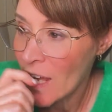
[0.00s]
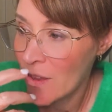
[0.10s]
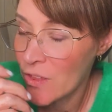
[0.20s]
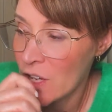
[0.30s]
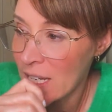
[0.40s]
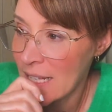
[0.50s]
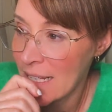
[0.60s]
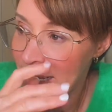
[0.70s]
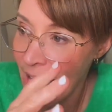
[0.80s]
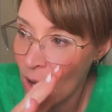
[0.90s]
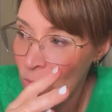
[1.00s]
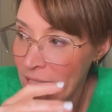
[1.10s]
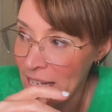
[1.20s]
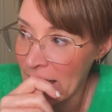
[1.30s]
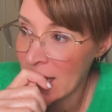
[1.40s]
at 36
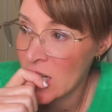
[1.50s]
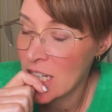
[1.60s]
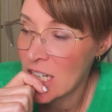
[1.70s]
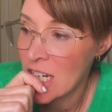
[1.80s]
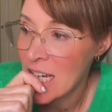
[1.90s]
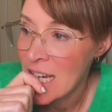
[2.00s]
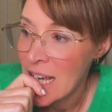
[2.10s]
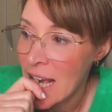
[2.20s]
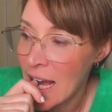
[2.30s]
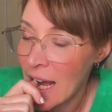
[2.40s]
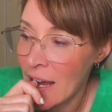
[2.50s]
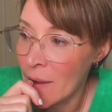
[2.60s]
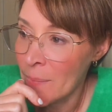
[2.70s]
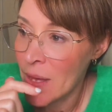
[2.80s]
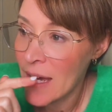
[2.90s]
hours-ish,
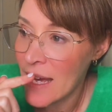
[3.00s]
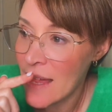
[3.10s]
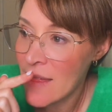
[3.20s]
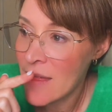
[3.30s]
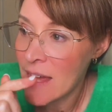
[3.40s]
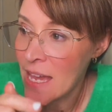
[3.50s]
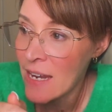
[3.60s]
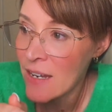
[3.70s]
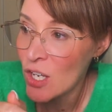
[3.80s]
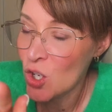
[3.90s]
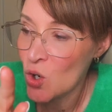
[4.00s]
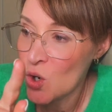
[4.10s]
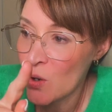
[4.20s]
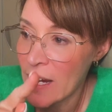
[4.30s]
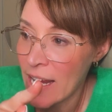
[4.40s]
then you're
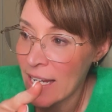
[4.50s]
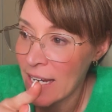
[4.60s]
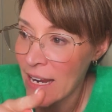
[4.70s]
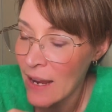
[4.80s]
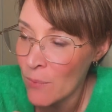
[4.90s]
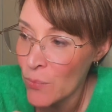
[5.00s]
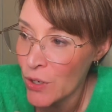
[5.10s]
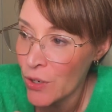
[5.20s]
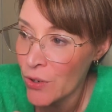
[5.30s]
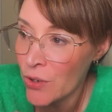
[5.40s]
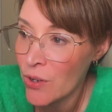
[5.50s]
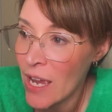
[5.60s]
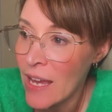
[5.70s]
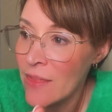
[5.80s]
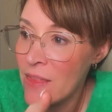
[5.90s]
creating an
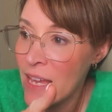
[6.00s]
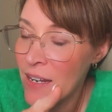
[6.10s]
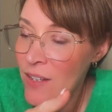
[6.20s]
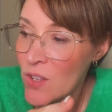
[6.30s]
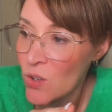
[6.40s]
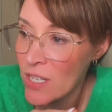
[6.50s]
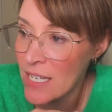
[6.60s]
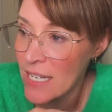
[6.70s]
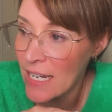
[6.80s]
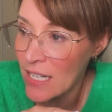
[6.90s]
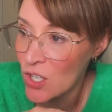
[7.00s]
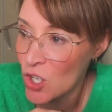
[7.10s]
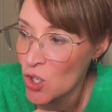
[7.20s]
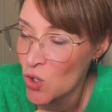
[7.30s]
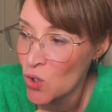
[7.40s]
embryo, and then it's on day
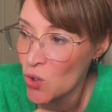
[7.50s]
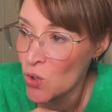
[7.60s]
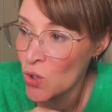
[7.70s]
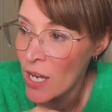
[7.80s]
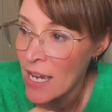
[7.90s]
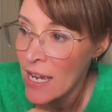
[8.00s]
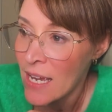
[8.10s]
2.